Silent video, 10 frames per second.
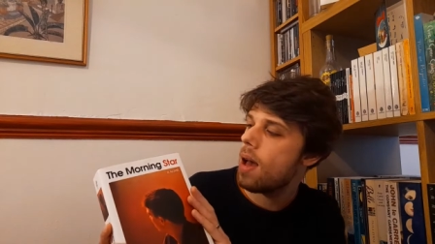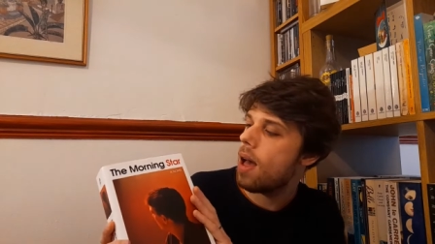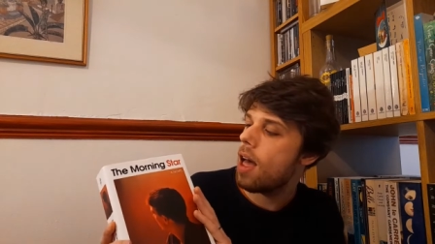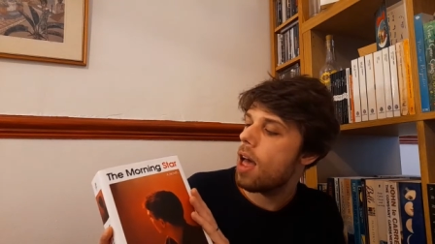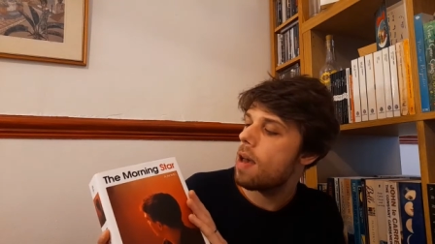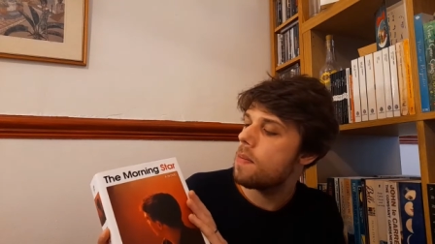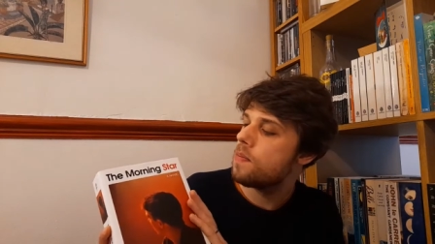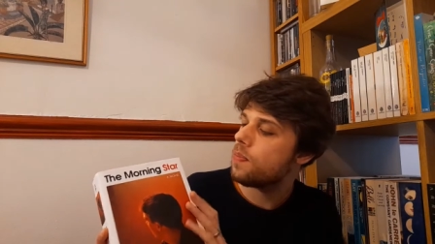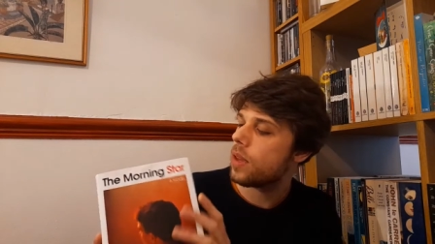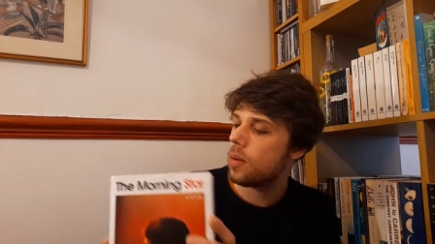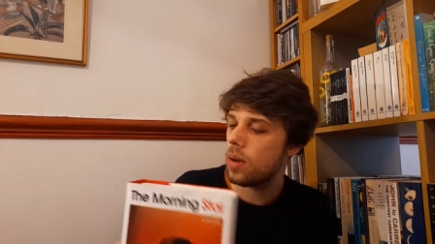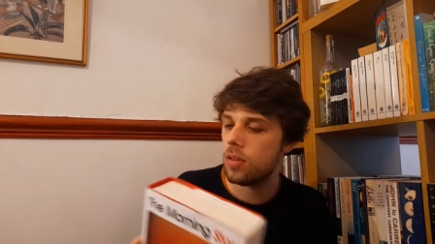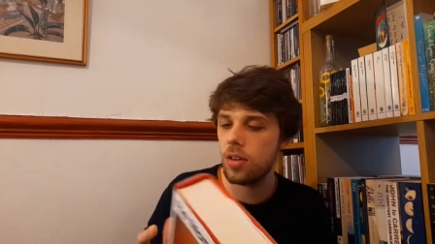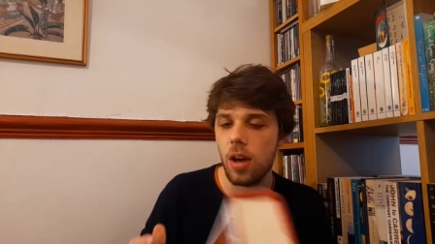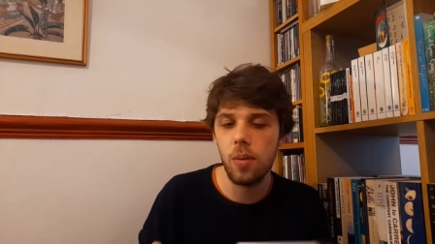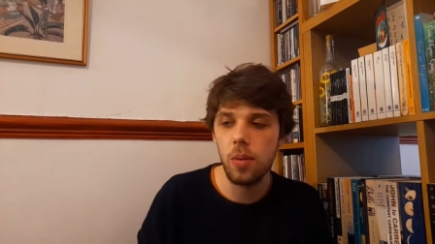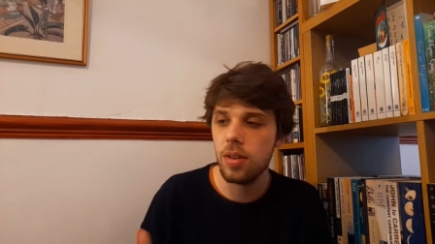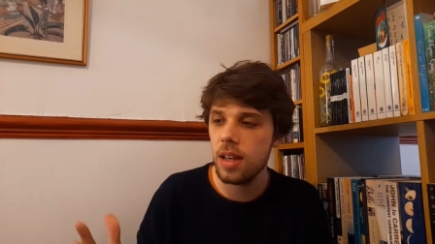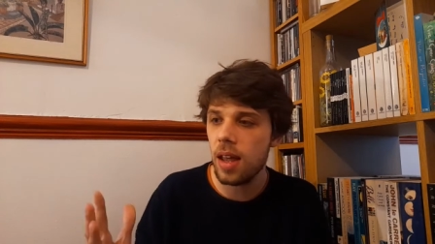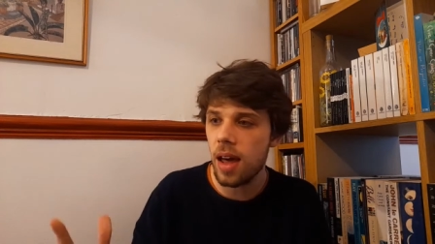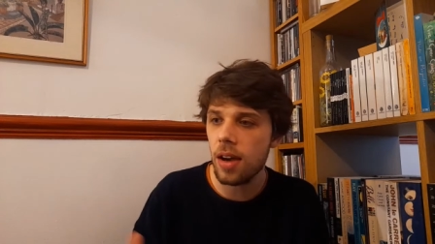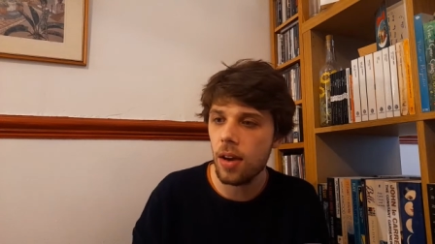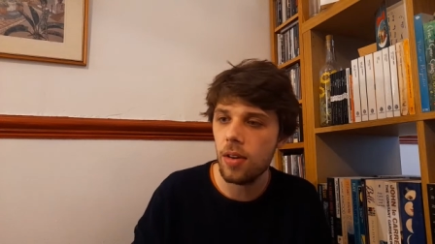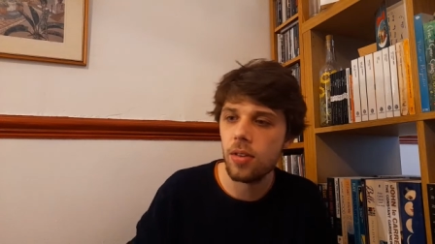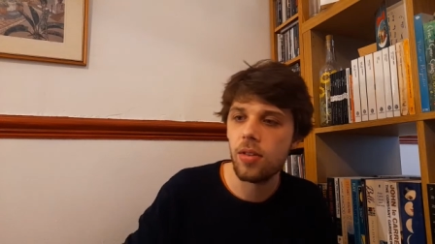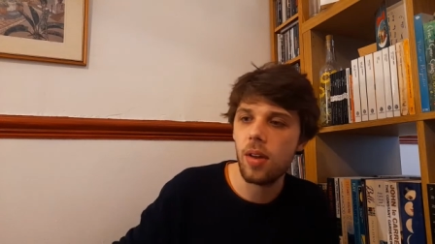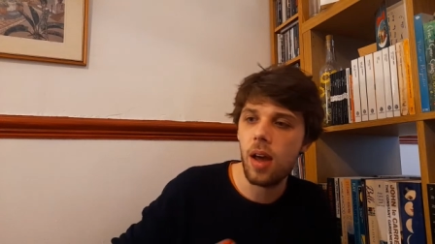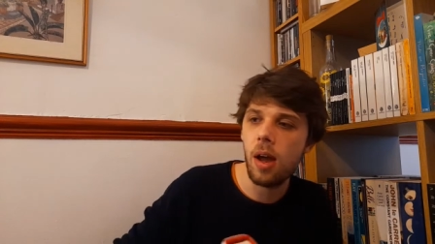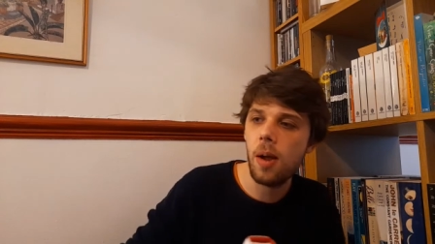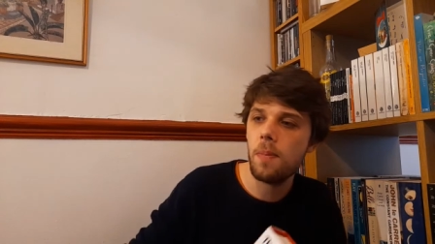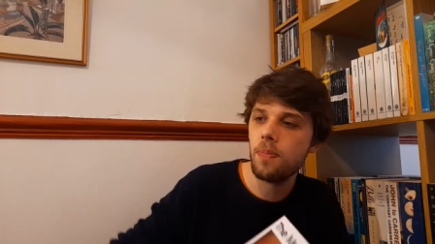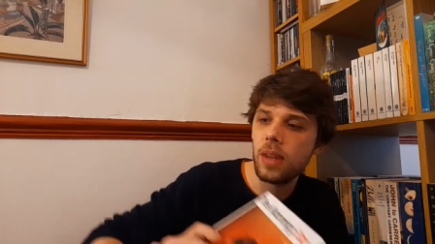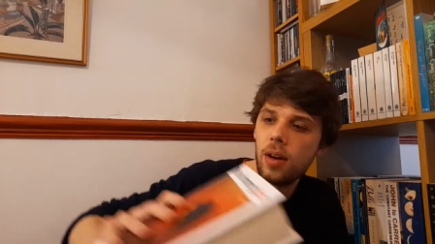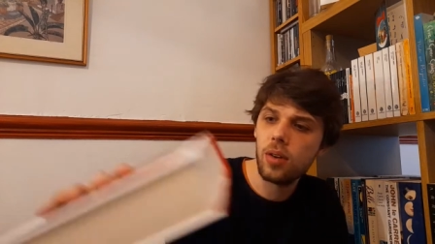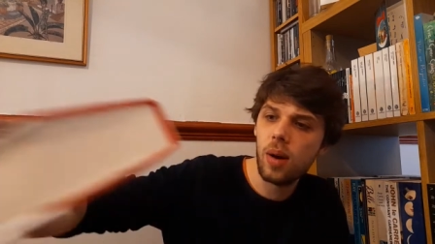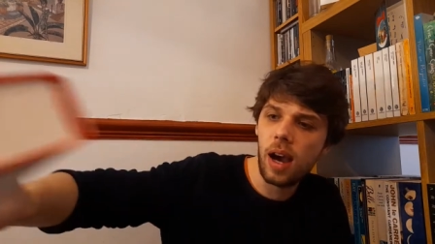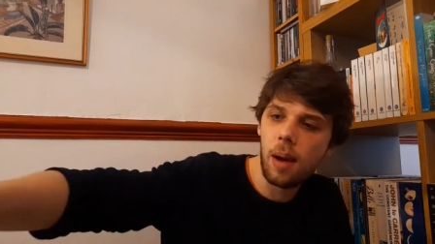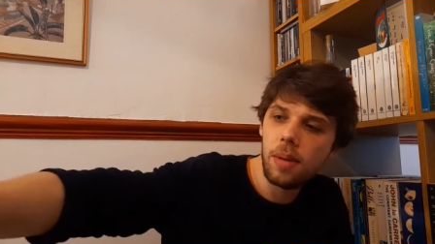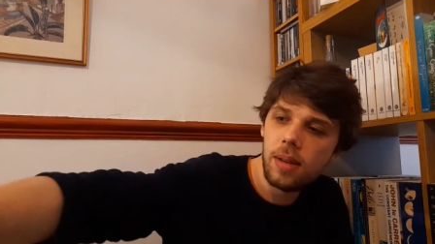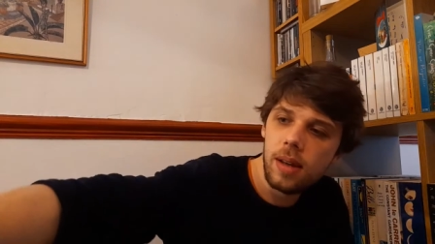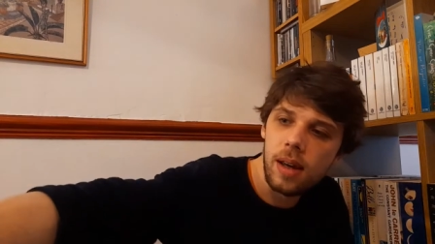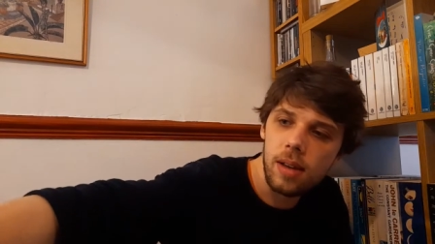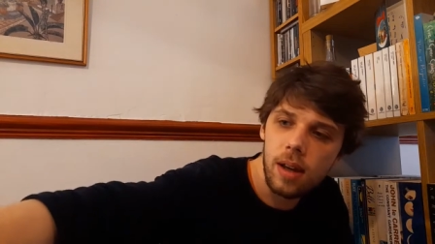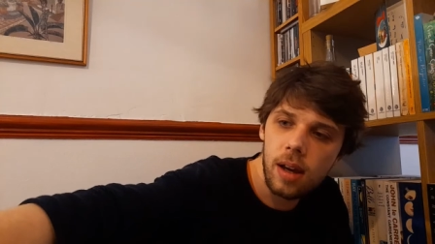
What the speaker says: So we'll see how that goes. I was quite happily.